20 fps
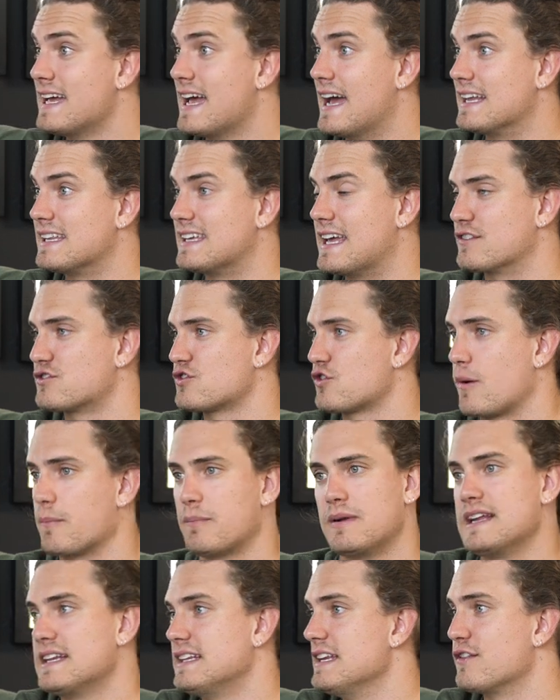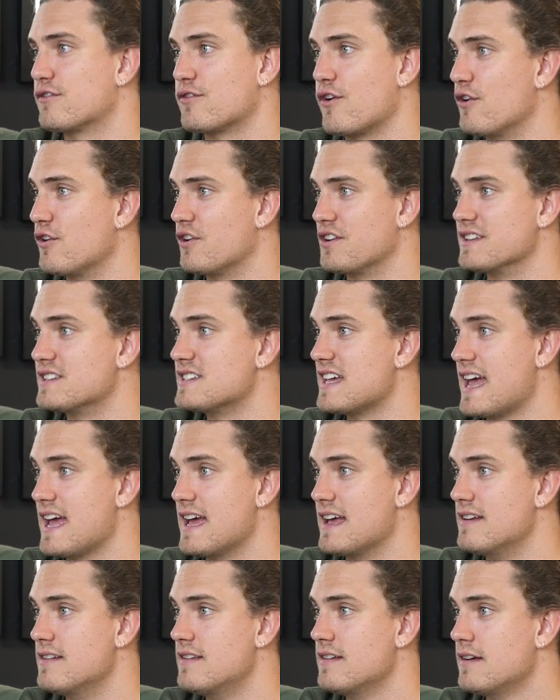it gets completely thrown on its
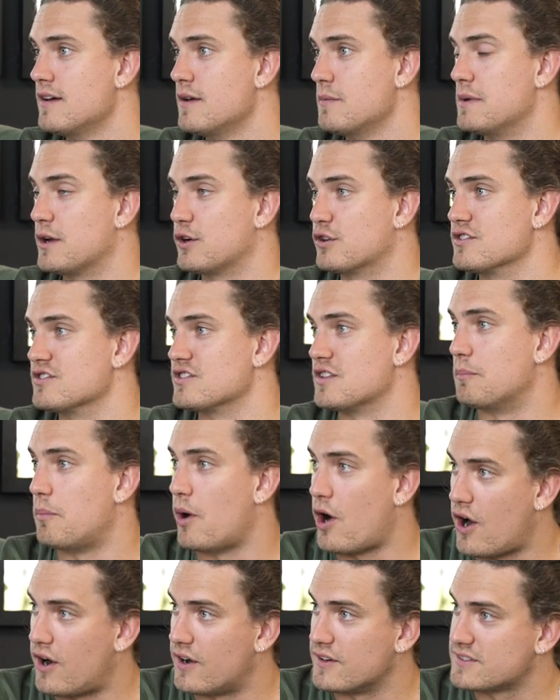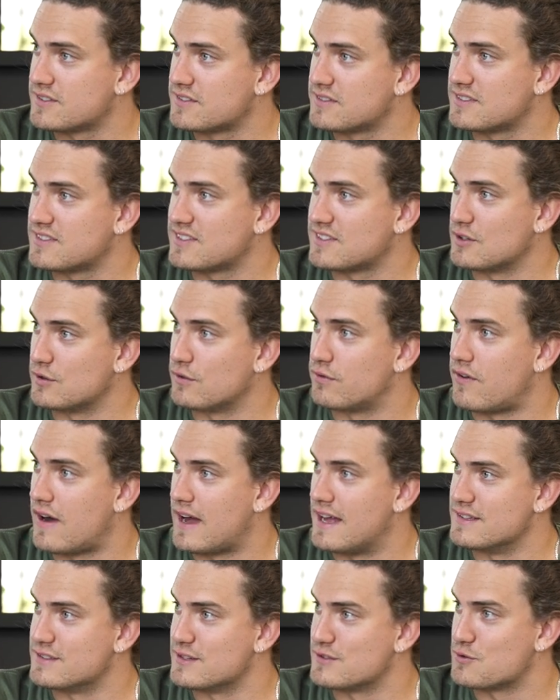head because the past still
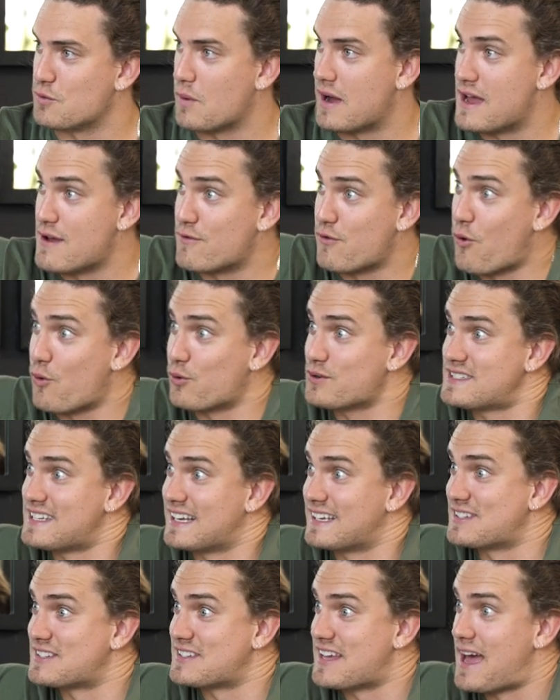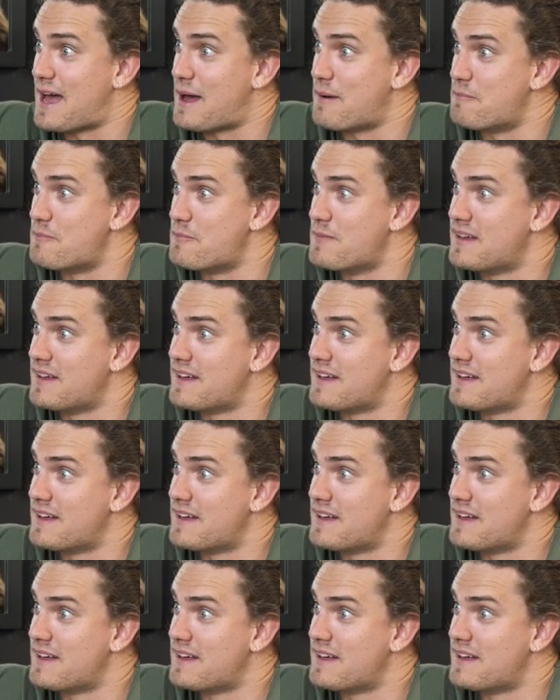finds its way of haunting Sam.